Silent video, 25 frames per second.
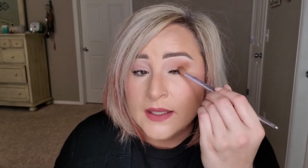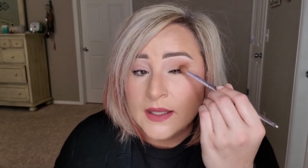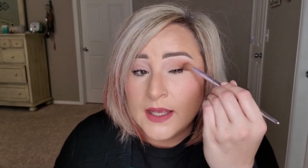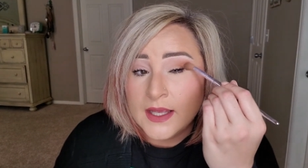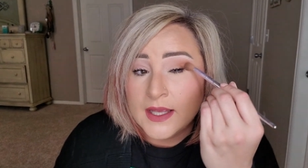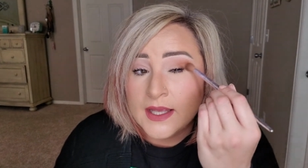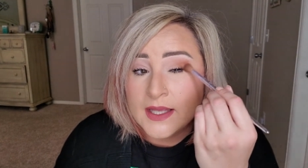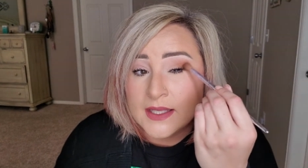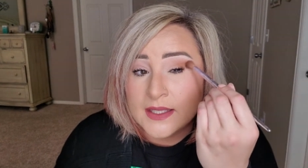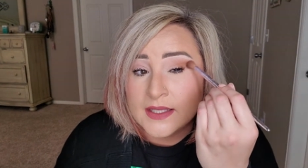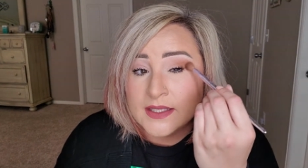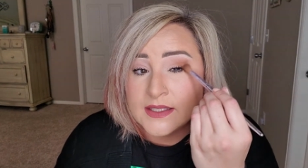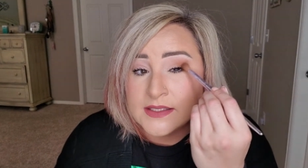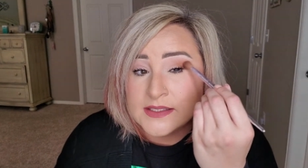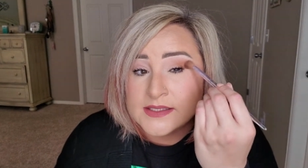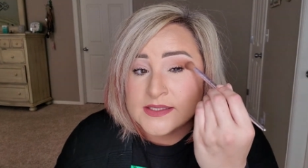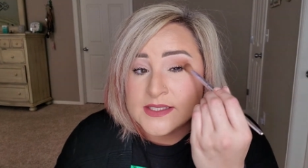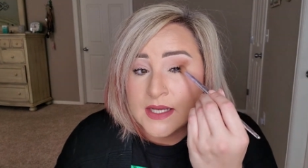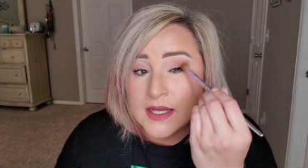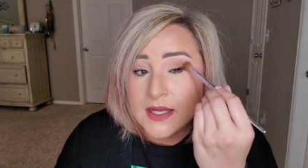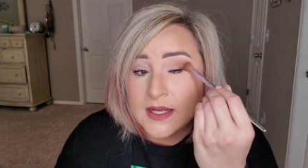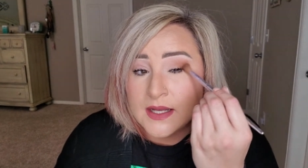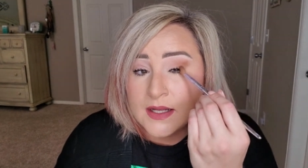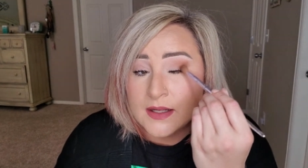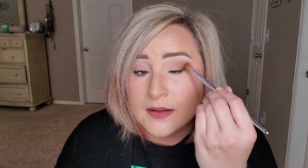and
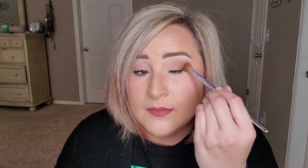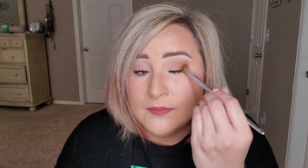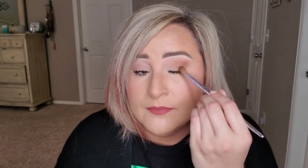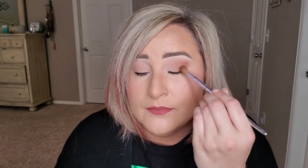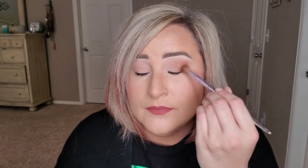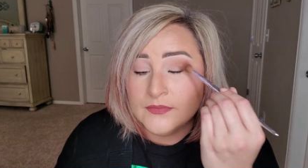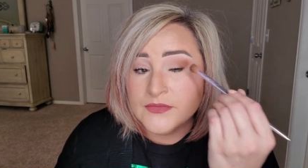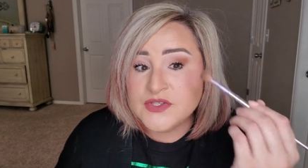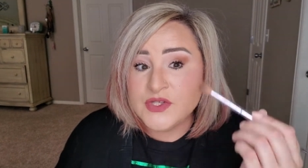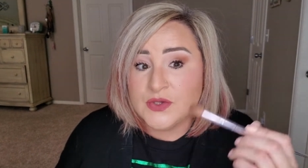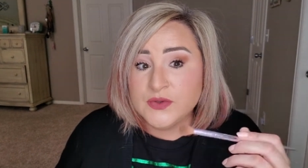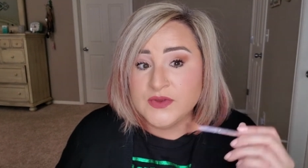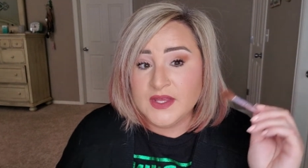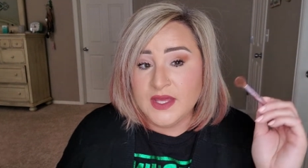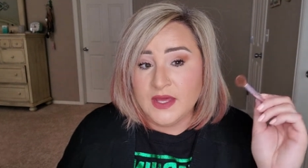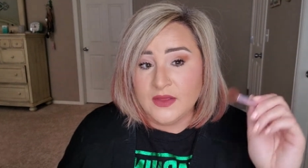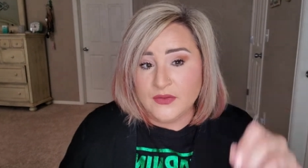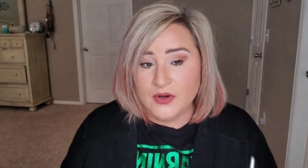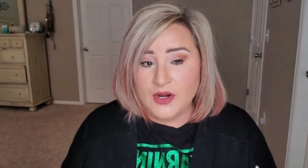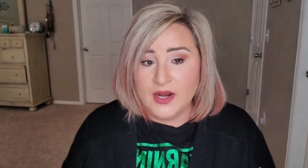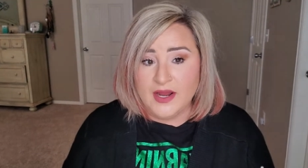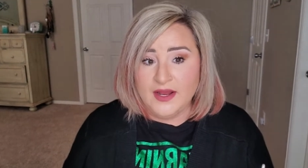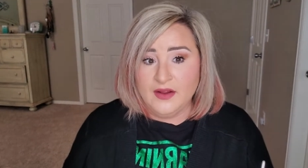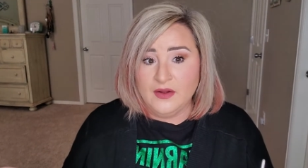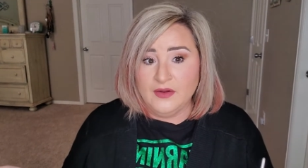um, do the
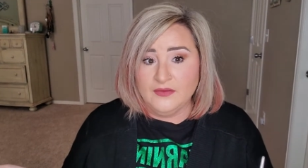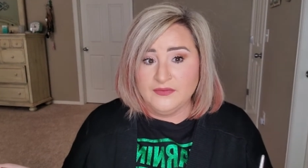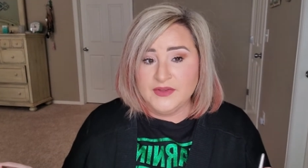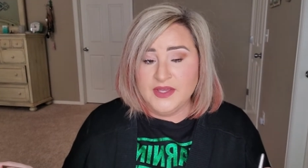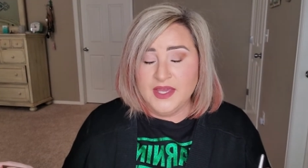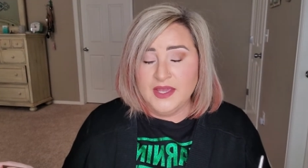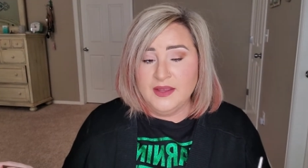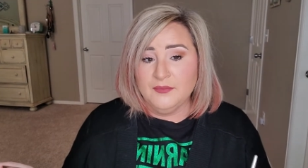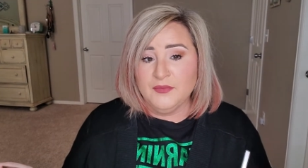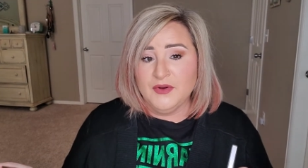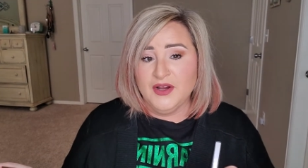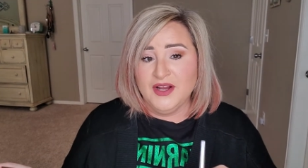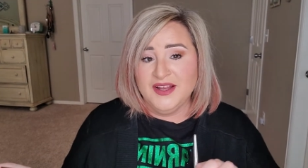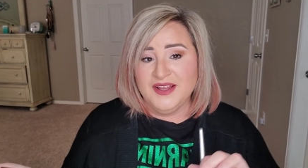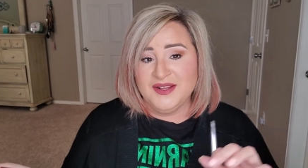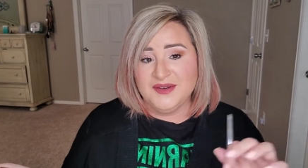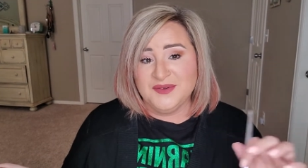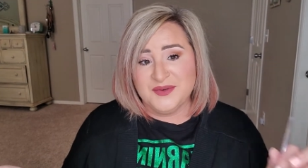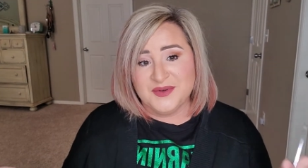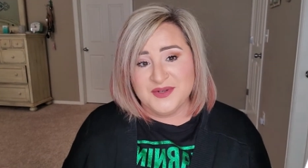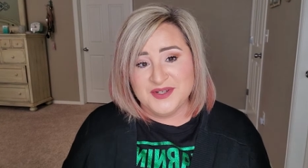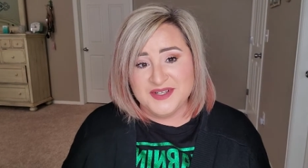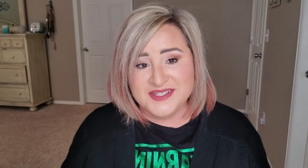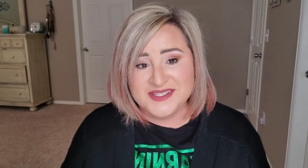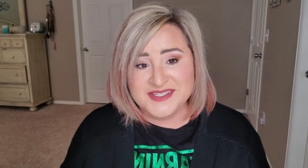other eye off camera in
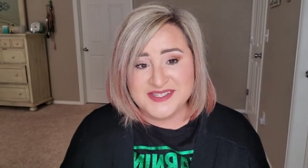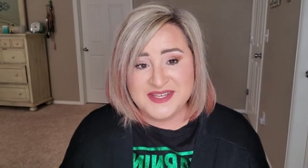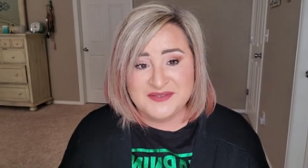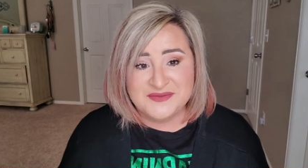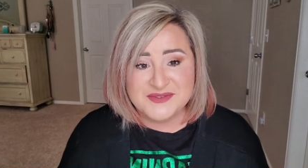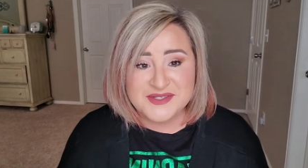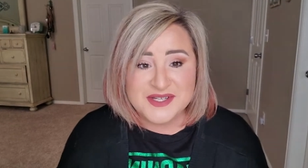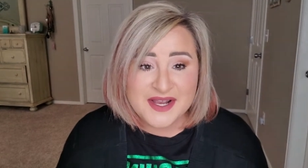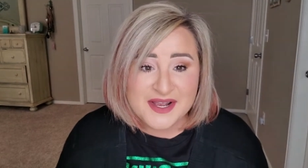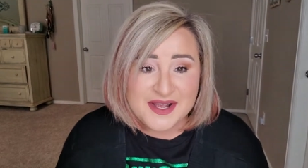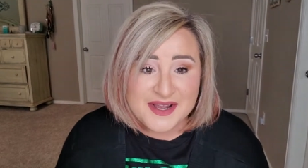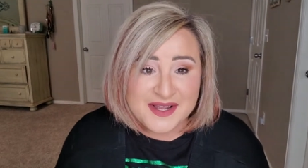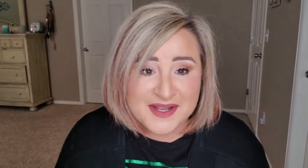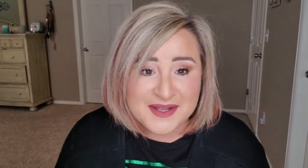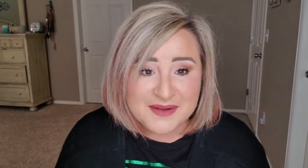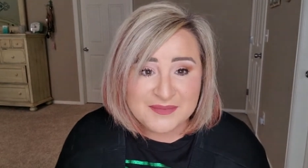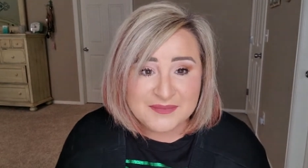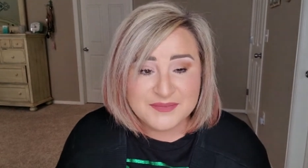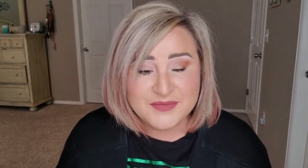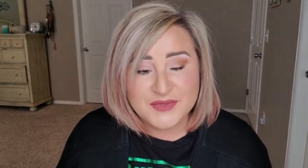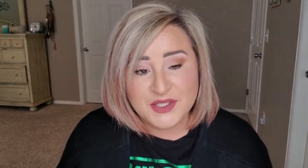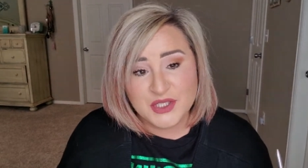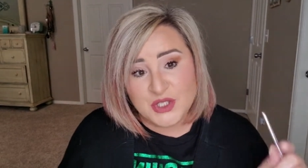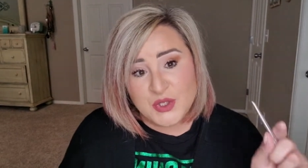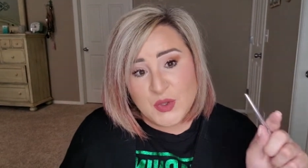order to save
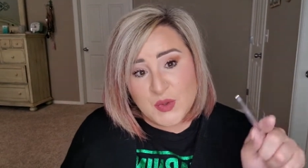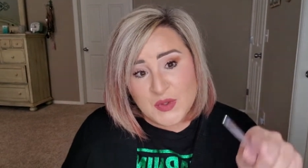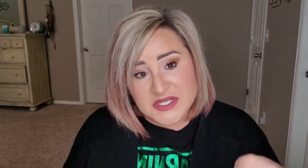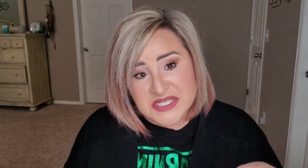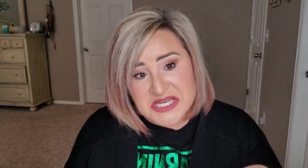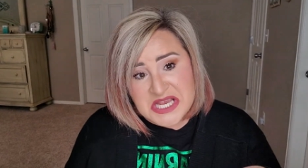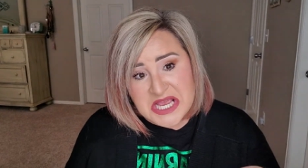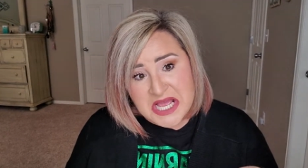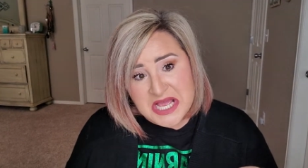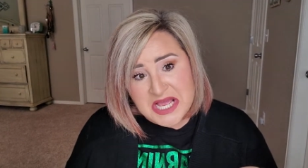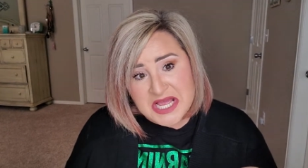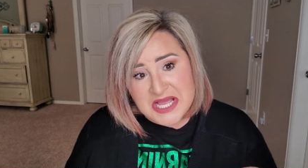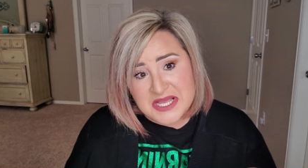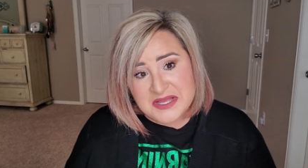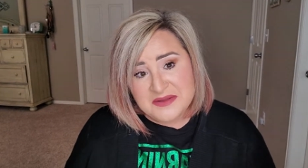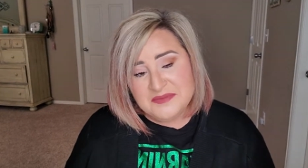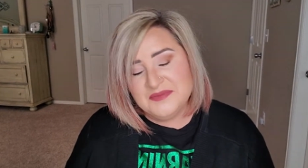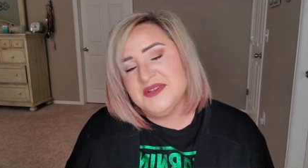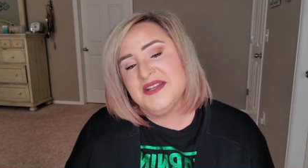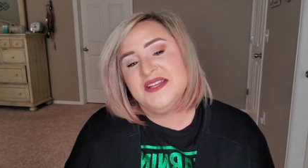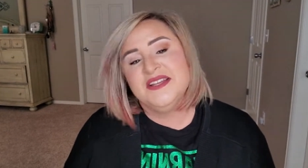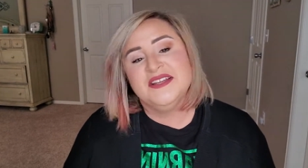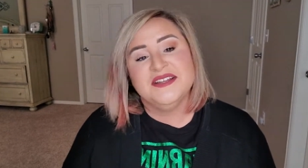time, your time,